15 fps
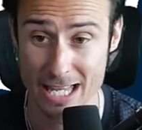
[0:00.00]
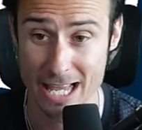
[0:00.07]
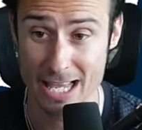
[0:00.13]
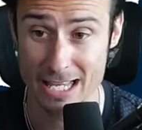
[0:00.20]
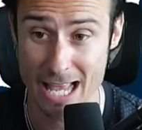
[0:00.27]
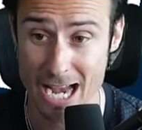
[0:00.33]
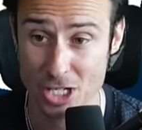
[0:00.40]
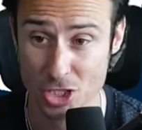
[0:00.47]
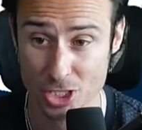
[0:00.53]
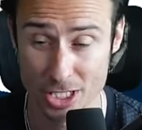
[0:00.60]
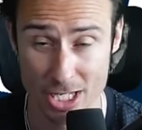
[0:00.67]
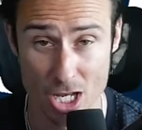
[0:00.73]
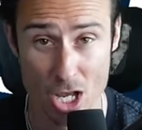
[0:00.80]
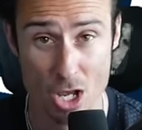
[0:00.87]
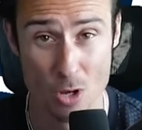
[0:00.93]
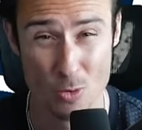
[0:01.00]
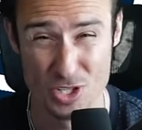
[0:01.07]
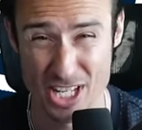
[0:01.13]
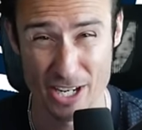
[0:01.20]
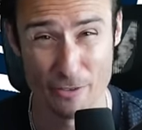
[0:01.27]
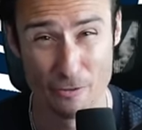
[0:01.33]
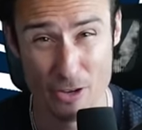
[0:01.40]
It actually was
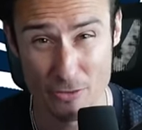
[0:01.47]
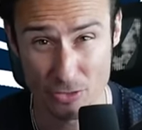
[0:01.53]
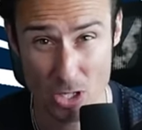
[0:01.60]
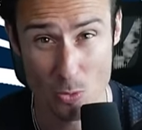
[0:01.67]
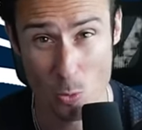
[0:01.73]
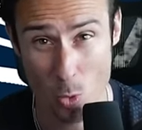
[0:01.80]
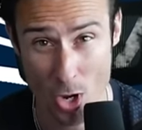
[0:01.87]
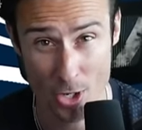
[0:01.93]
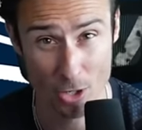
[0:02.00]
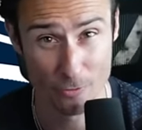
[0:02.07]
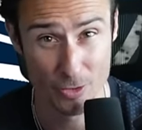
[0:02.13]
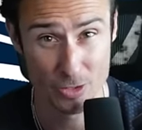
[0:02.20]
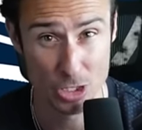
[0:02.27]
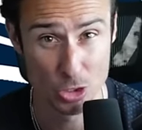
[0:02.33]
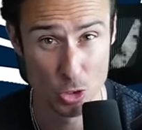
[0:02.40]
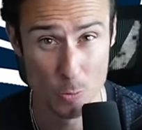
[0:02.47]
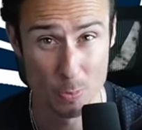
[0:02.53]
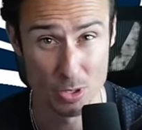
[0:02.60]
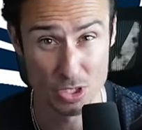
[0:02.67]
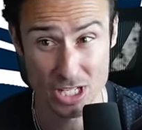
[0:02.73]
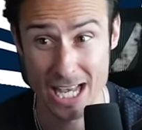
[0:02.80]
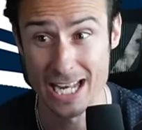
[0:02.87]
like 51 or
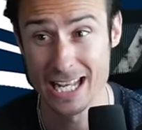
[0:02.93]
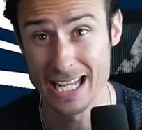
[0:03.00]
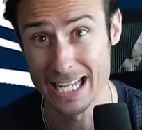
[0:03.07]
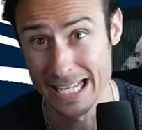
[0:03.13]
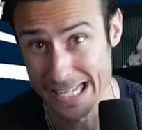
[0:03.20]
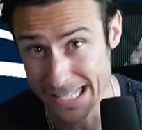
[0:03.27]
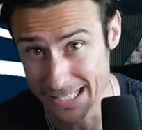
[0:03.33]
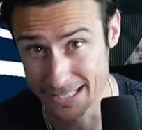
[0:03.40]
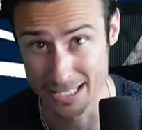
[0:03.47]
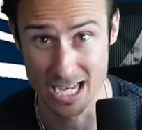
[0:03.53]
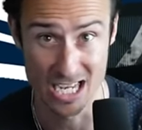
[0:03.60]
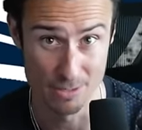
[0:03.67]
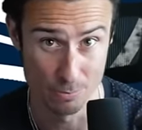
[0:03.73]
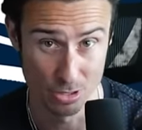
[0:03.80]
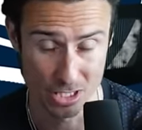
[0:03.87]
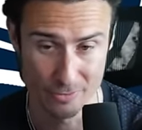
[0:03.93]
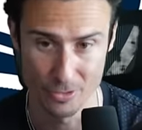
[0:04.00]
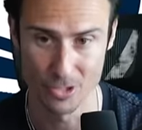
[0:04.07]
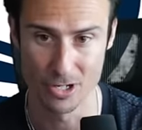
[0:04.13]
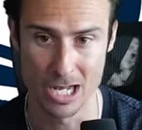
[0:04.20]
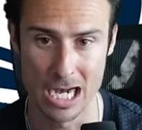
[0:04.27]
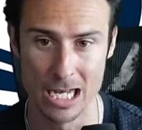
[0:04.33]
52% inside, believe it
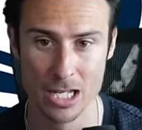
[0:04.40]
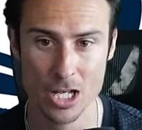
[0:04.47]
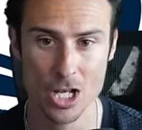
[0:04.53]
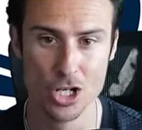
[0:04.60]
or not.